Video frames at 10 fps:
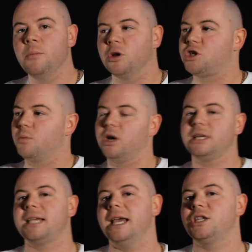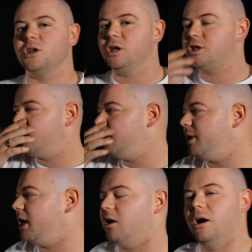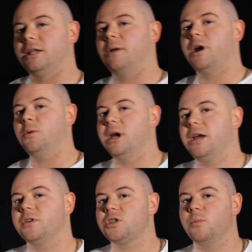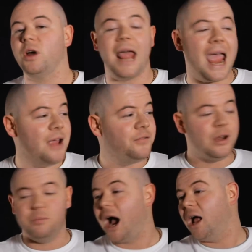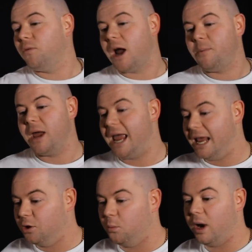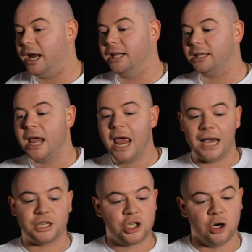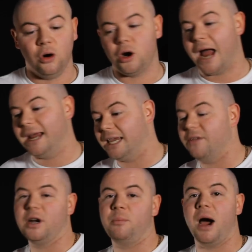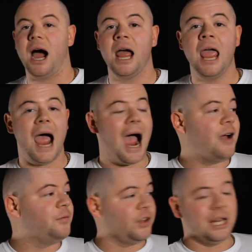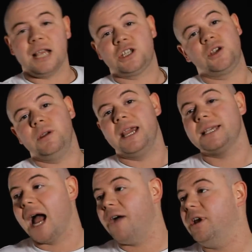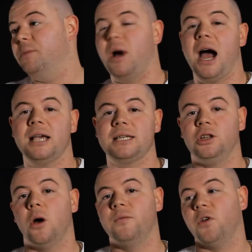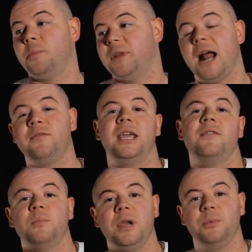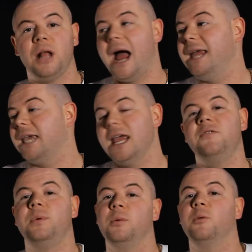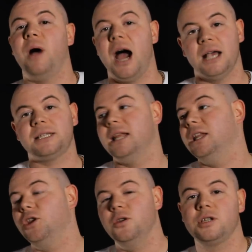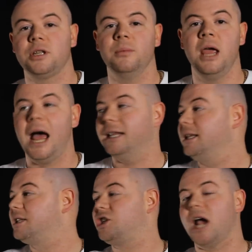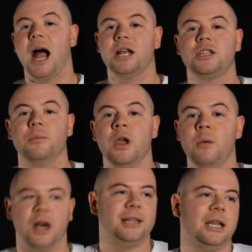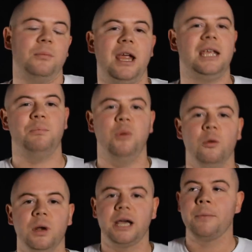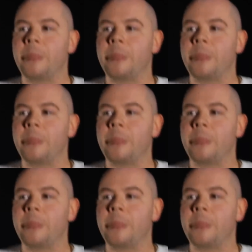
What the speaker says: but someone will say something to you, be like, oh, that might work for someone. Every battle rapper in the world has took and given a bar. For the last 2 years, I've heard bars in Don't Flop that I've given people. I gave people bars and they used them. I didn't charge them, but I didn't make it public.